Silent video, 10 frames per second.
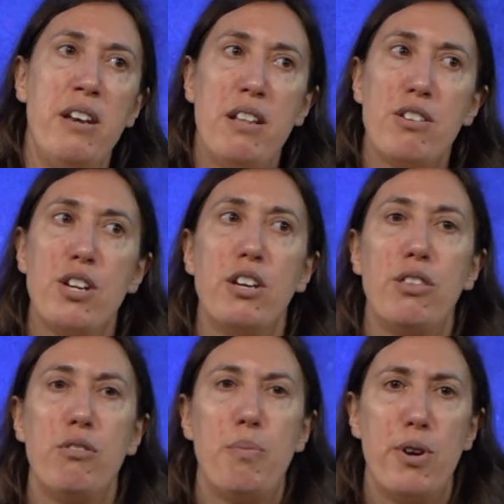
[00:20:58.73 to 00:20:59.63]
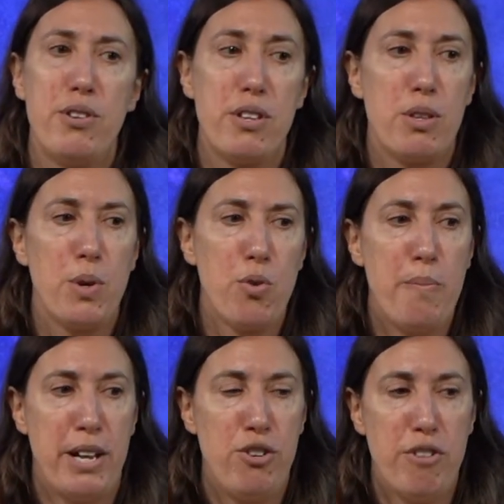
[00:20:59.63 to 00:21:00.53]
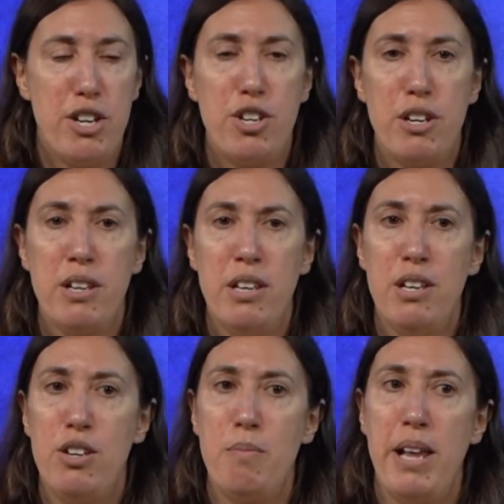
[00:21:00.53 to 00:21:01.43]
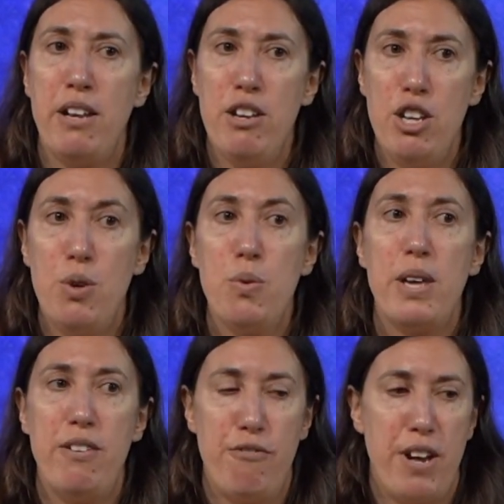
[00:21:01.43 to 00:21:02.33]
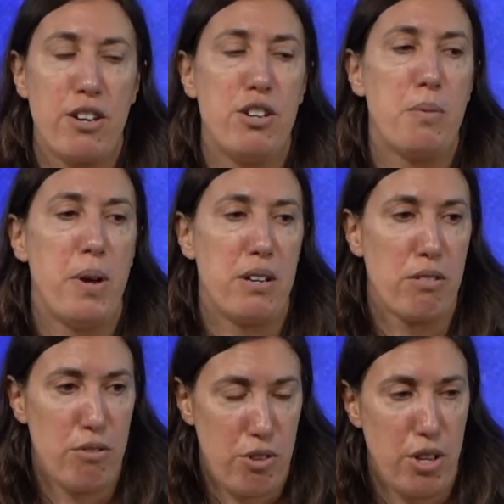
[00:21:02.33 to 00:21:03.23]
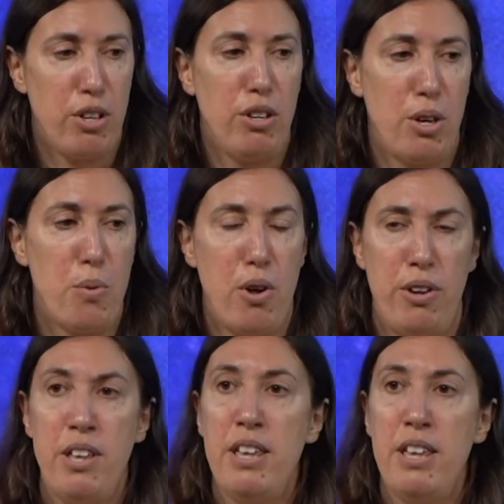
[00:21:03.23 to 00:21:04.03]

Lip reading: needs to go through a process that we call maturation to make new infectious particles that can go on